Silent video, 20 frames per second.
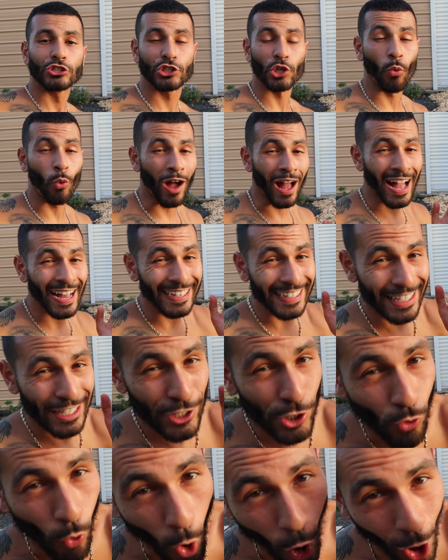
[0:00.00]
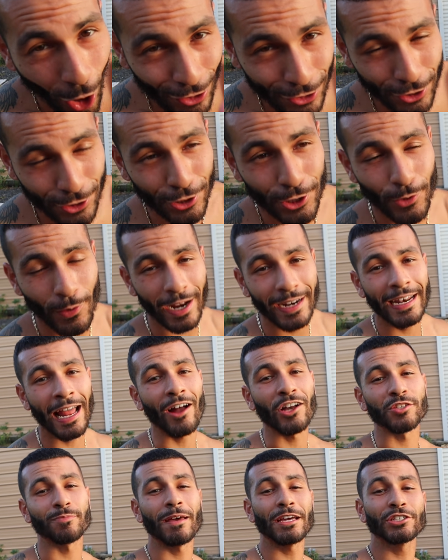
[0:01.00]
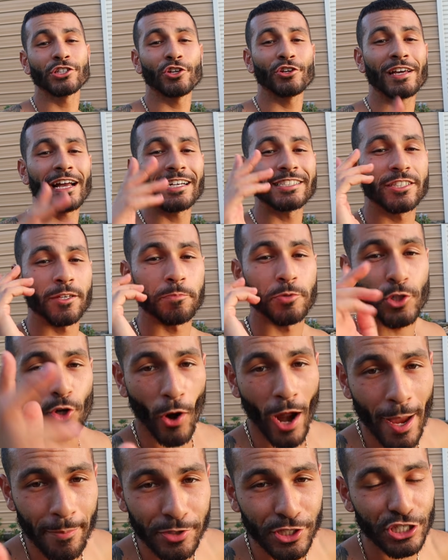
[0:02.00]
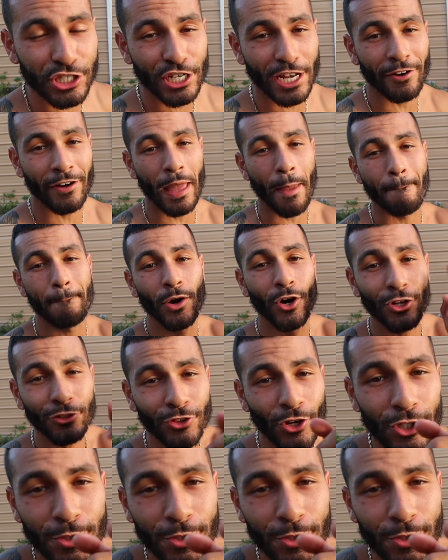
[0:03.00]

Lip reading: So what I need you all to do right now is make sure you guys subscribe to the channel and put